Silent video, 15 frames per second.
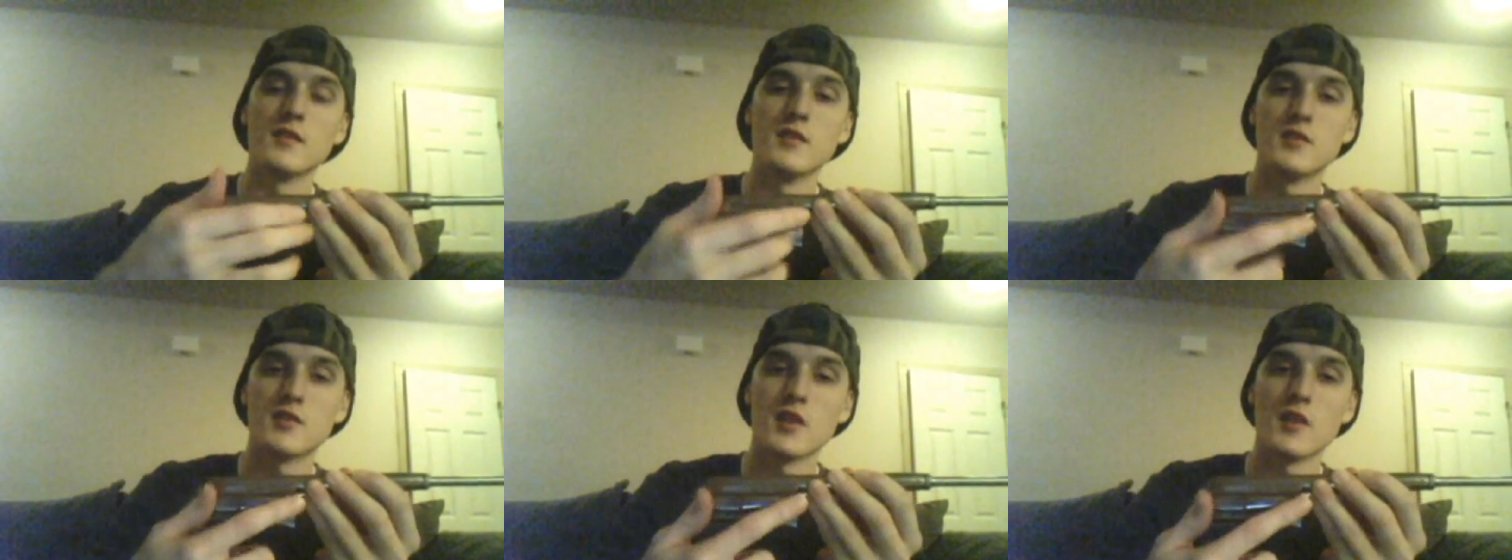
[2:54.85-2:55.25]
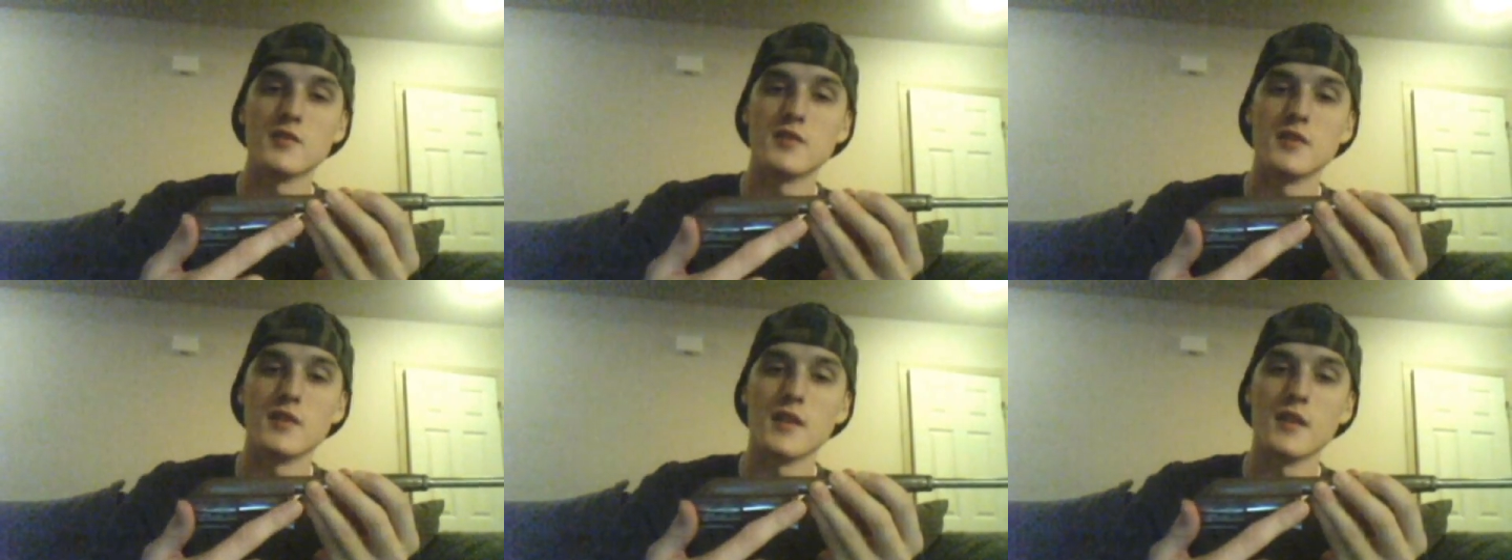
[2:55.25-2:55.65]
the
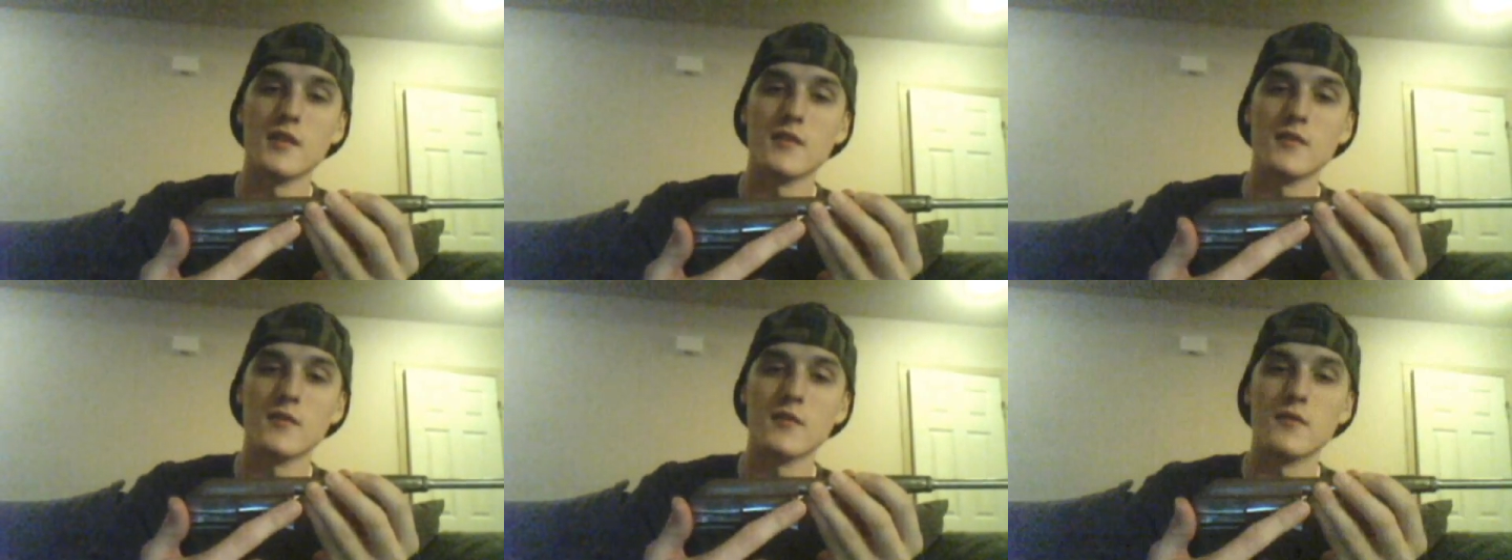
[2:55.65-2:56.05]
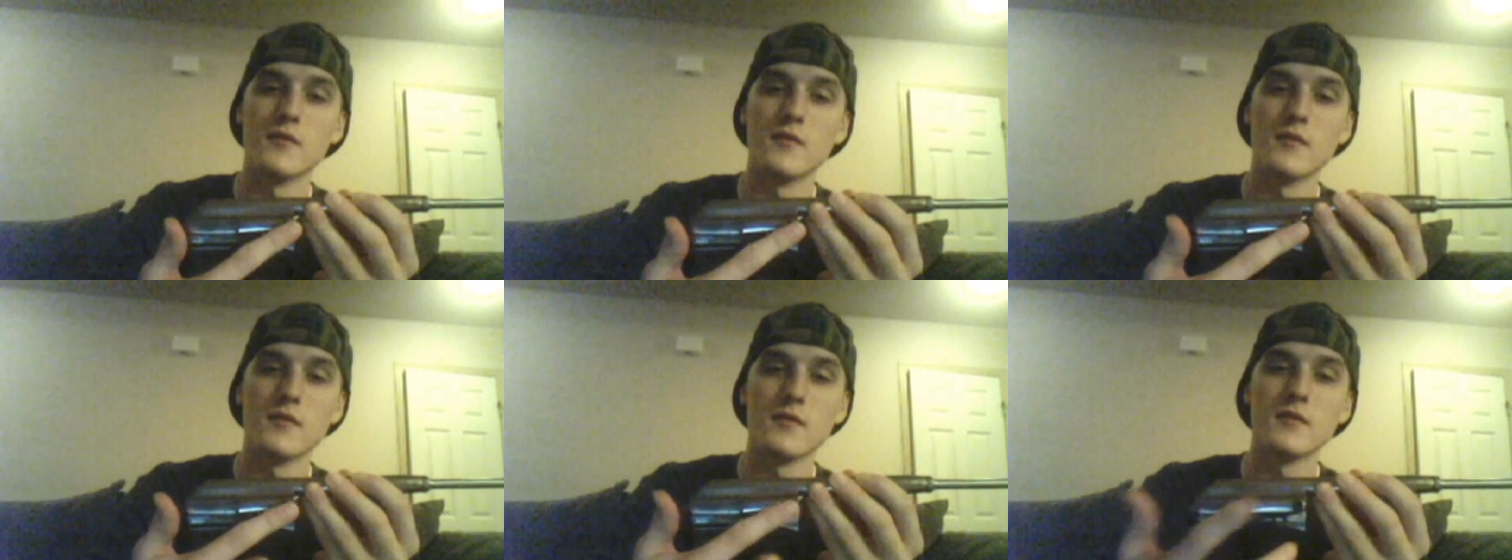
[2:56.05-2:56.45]
charging handle,
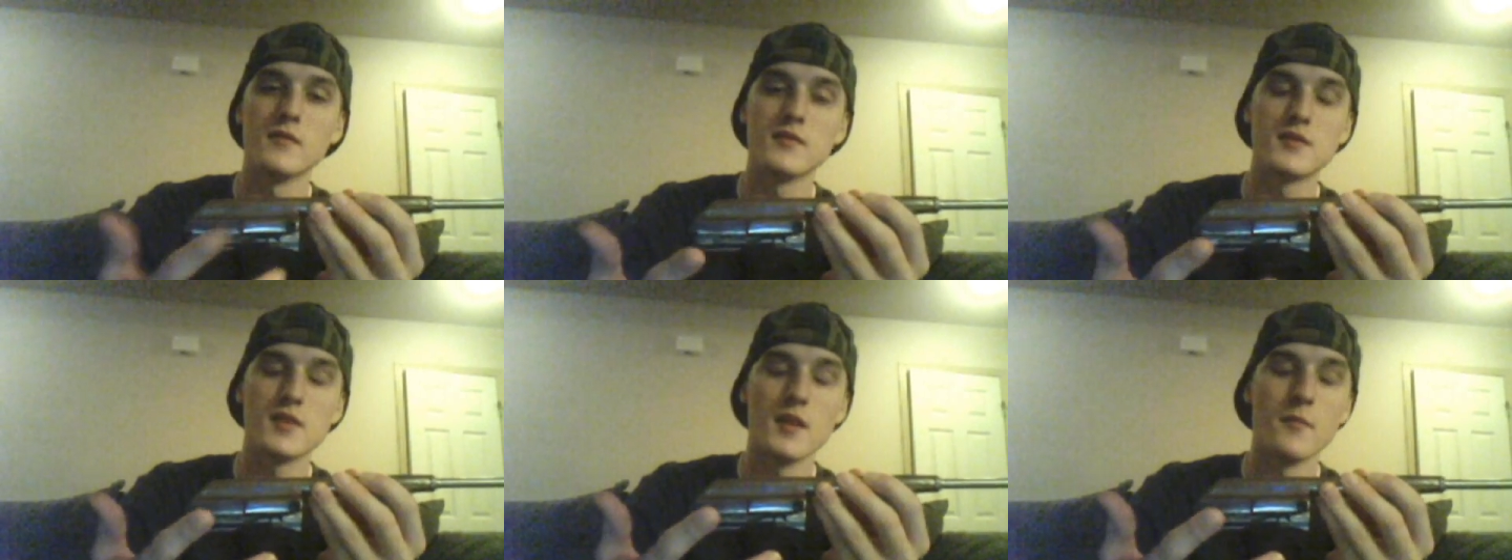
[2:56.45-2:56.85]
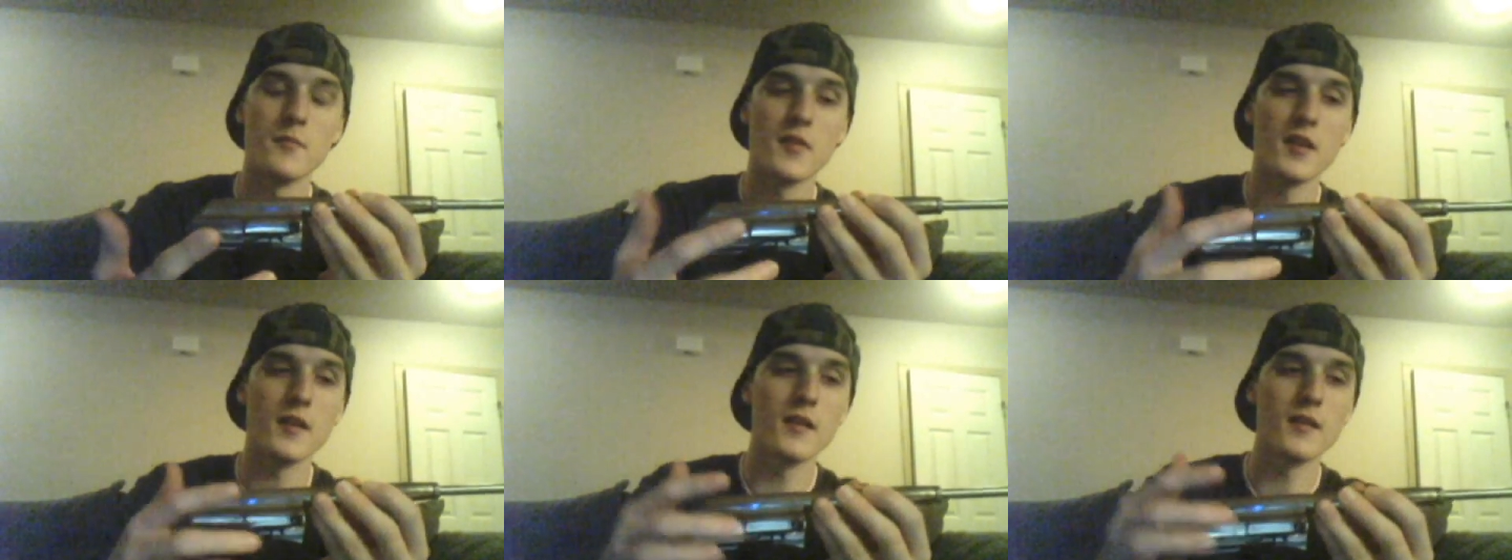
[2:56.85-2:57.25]
same
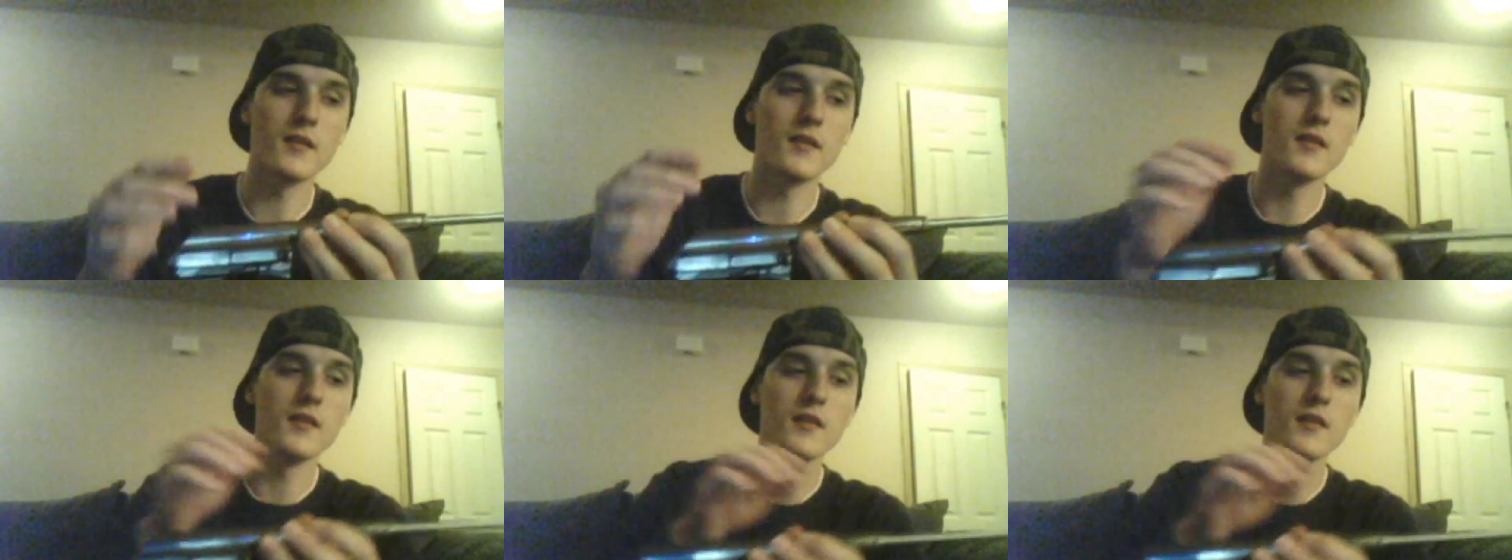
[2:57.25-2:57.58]
thing,